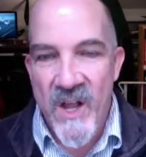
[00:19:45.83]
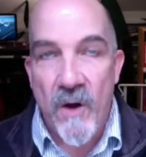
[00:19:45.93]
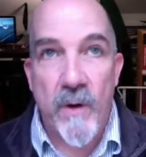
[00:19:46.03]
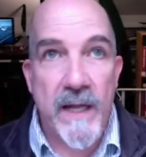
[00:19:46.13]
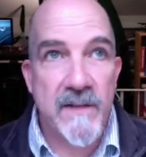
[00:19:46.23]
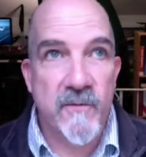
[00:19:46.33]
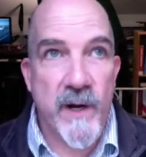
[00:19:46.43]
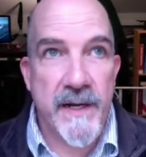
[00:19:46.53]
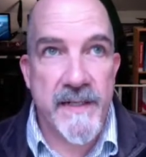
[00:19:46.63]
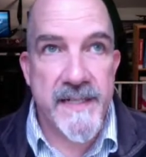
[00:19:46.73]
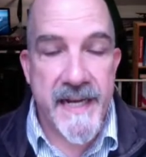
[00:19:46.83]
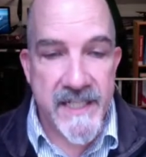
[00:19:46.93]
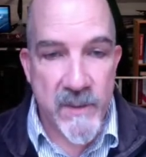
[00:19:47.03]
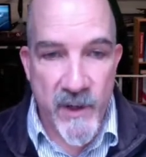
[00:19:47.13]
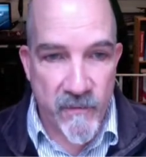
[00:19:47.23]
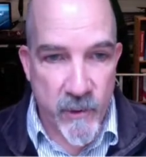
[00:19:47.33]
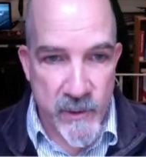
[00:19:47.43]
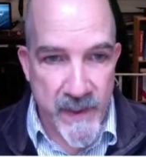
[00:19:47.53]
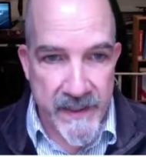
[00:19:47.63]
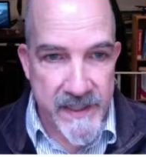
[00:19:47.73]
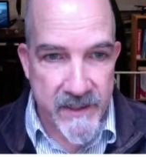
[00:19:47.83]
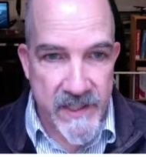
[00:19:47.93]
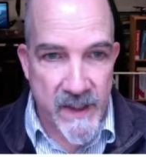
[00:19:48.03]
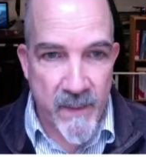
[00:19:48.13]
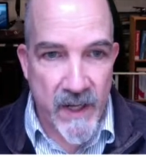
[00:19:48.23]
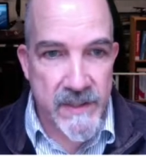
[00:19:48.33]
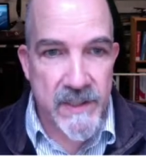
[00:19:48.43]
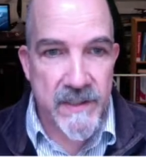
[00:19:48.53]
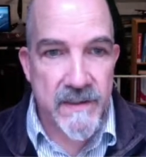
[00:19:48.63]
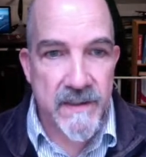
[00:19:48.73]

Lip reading: Well, I live right next to Hanscom Air Force Base outside of Boston.